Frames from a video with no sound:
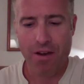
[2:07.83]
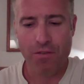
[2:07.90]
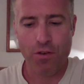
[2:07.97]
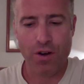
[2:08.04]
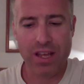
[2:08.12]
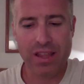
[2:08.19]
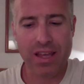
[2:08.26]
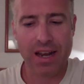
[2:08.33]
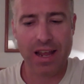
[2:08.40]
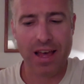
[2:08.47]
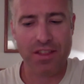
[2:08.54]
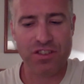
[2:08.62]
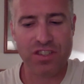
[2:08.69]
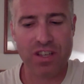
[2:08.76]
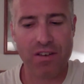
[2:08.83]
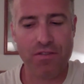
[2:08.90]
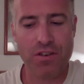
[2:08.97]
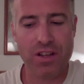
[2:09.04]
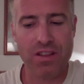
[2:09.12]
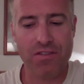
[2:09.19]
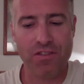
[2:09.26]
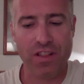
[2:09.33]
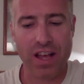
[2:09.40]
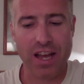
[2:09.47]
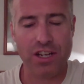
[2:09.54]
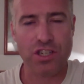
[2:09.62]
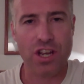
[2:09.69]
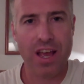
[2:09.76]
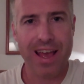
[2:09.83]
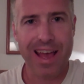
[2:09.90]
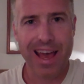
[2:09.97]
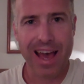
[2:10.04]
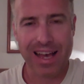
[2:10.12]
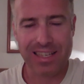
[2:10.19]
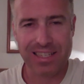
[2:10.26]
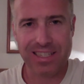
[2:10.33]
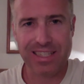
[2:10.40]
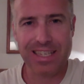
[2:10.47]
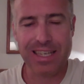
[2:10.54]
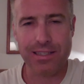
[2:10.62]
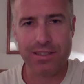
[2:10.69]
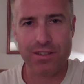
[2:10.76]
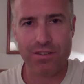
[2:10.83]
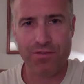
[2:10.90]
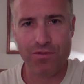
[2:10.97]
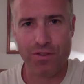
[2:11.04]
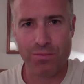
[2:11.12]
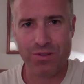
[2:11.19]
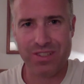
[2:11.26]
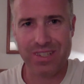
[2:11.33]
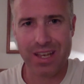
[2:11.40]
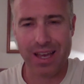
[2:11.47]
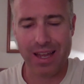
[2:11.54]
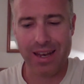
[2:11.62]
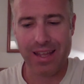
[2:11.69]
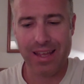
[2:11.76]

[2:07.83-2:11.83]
"For he that hath suffered in the flesh has ceased from sin."